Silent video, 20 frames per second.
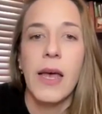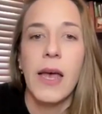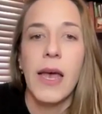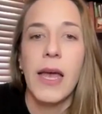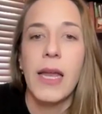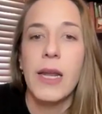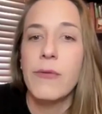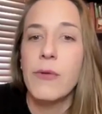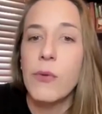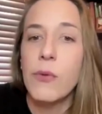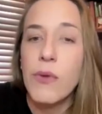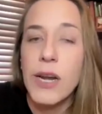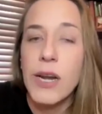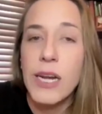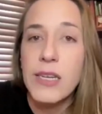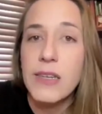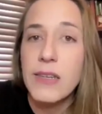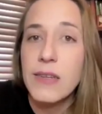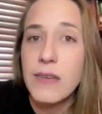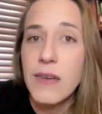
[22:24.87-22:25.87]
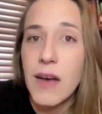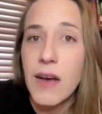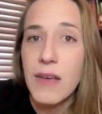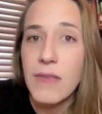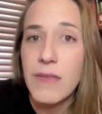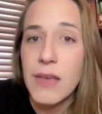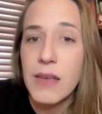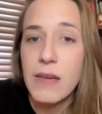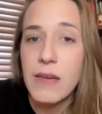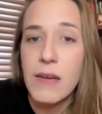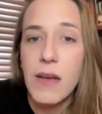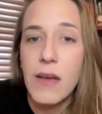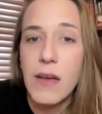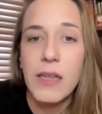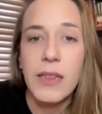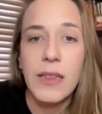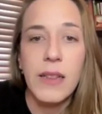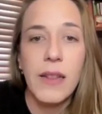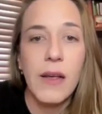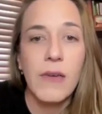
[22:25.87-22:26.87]
And if you're ready to dive in,
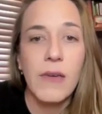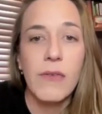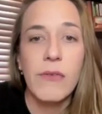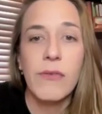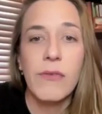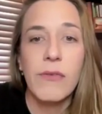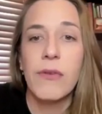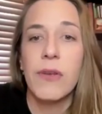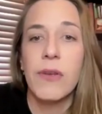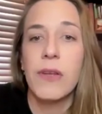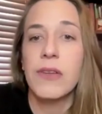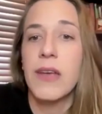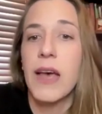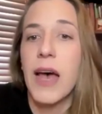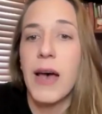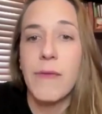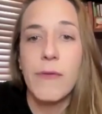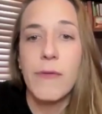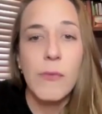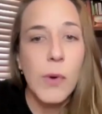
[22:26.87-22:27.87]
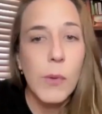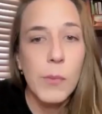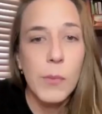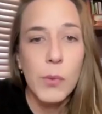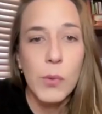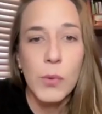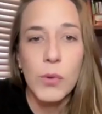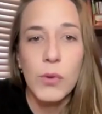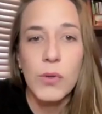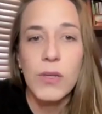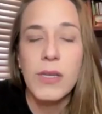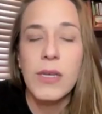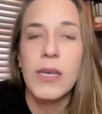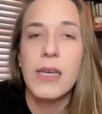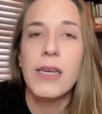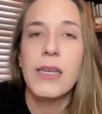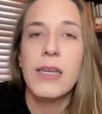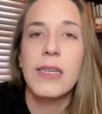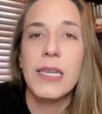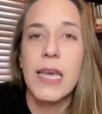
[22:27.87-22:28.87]
I'd love to have you on board.
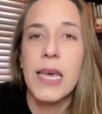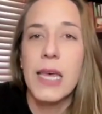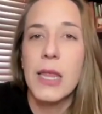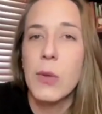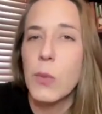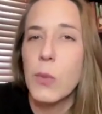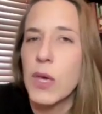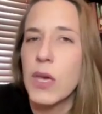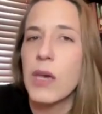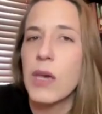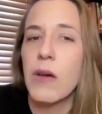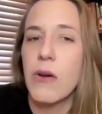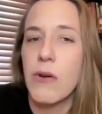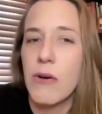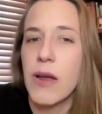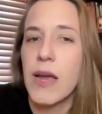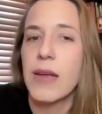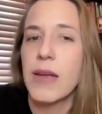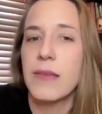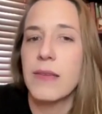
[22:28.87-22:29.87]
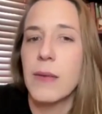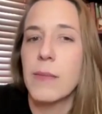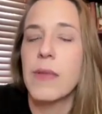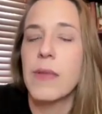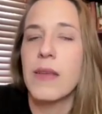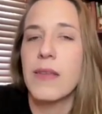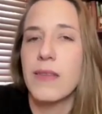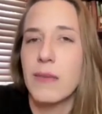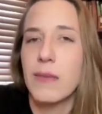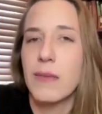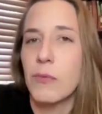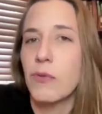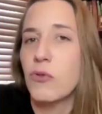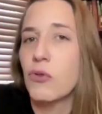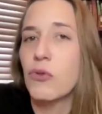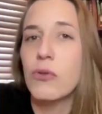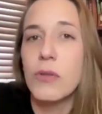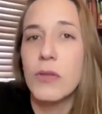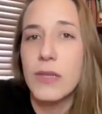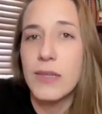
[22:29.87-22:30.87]
Together, we can create something
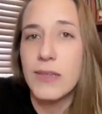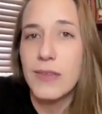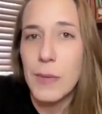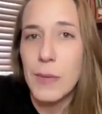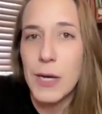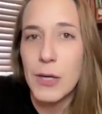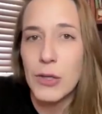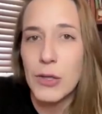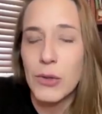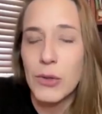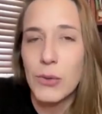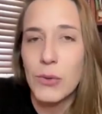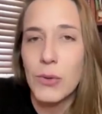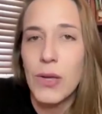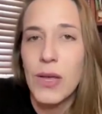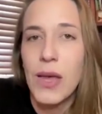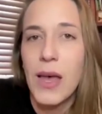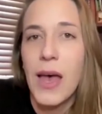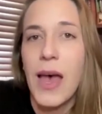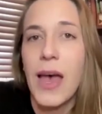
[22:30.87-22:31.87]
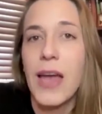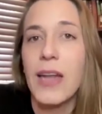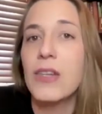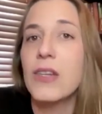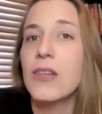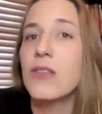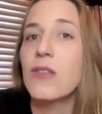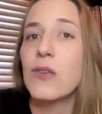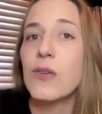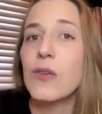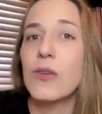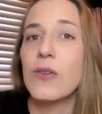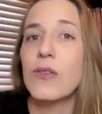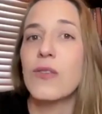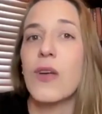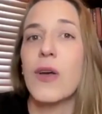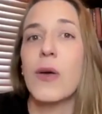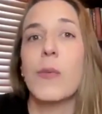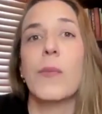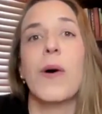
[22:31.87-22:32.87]
truly special, and just do
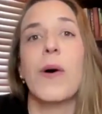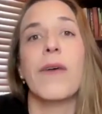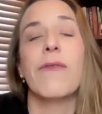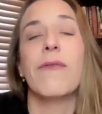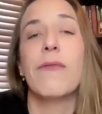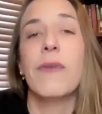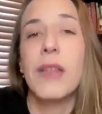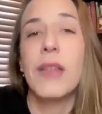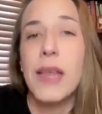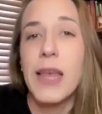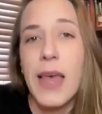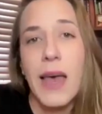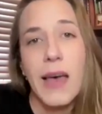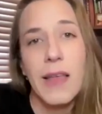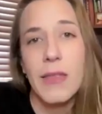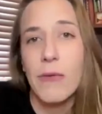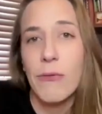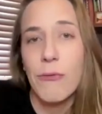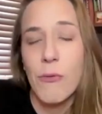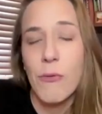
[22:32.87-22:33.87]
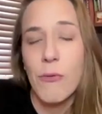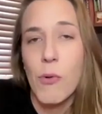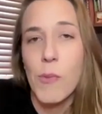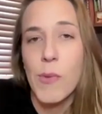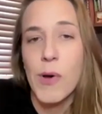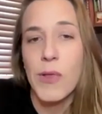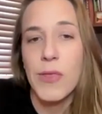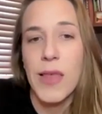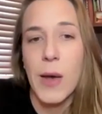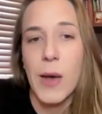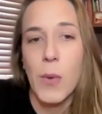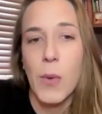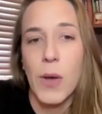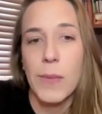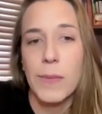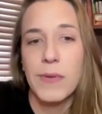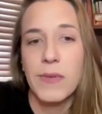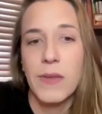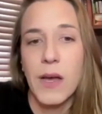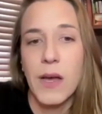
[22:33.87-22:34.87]
so by filling out the form on that
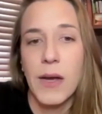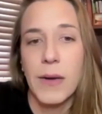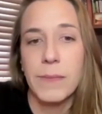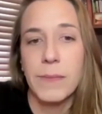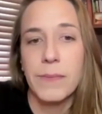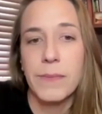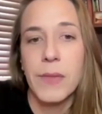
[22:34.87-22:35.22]
website.